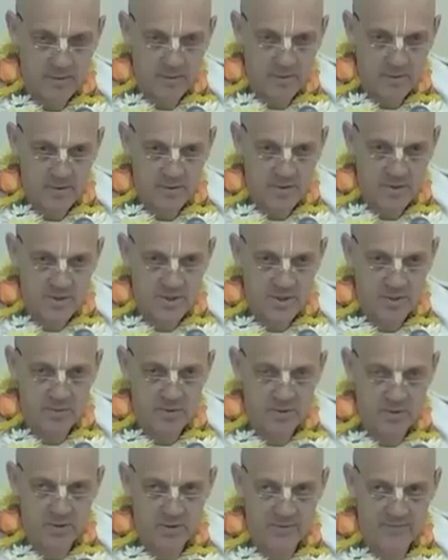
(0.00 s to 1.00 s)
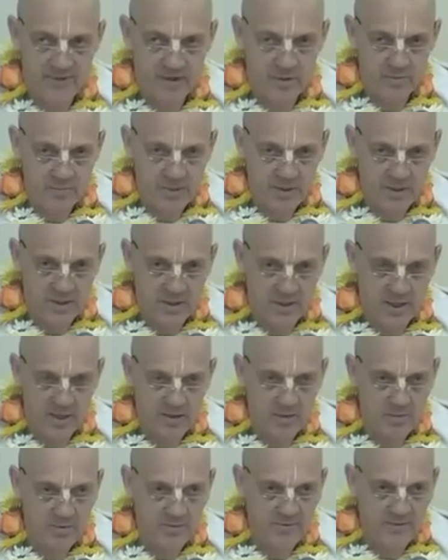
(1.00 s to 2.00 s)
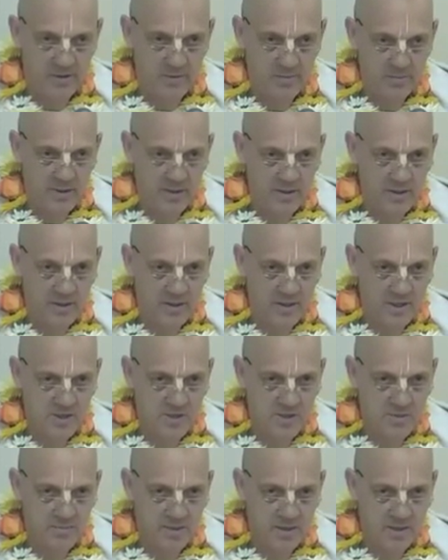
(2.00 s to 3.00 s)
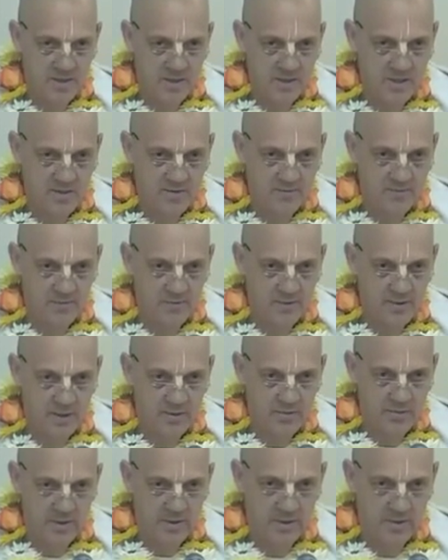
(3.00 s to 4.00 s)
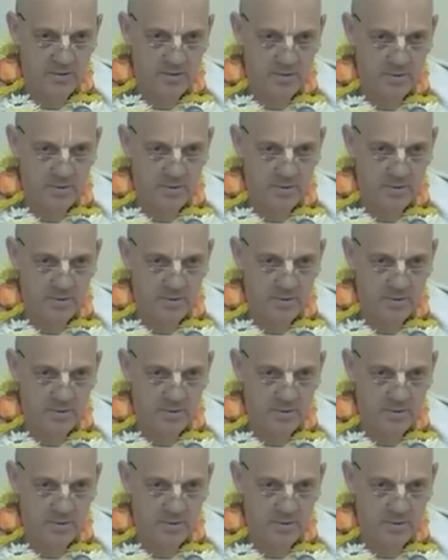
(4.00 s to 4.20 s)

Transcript: Just like we look at Valmiki. How long was Valmiki engaged in meditation for? Does anyone know?